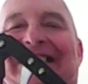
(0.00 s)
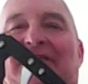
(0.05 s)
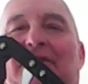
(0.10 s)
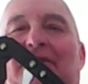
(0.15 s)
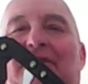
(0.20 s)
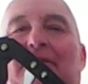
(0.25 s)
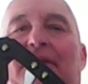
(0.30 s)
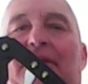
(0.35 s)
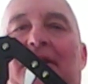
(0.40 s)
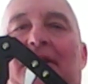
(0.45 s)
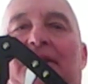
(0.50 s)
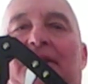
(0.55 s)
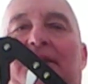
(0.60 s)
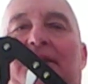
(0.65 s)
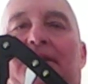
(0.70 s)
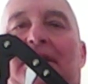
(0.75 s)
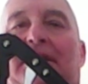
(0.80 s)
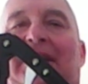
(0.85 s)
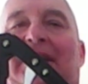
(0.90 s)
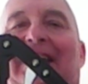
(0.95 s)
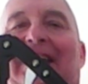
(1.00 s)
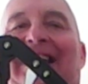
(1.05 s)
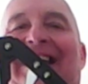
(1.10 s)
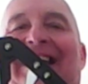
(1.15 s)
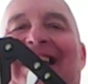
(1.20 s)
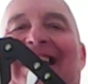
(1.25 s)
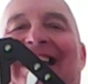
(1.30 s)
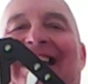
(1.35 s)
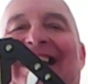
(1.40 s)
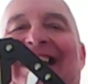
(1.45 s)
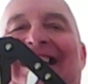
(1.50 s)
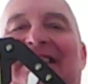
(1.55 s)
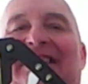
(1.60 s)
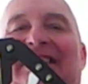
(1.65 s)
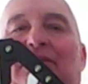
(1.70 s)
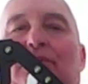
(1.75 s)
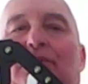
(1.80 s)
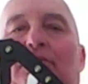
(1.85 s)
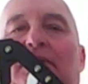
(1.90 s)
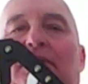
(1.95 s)
Oh yes,
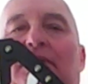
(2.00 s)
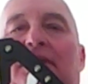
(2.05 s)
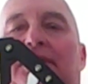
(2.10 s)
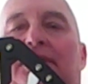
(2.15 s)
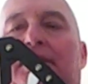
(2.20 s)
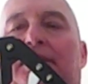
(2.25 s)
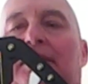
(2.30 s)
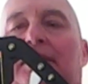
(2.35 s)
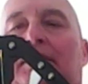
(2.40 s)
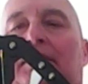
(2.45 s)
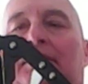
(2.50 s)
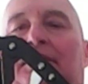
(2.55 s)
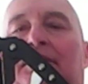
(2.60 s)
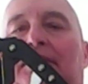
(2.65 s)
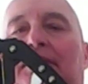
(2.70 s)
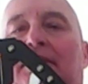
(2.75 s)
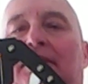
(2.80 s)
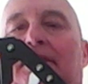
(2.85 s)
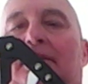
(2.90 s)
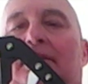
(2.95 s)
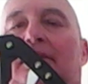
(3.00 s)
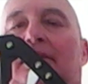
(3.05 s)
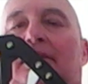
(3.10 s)
oh yes, it's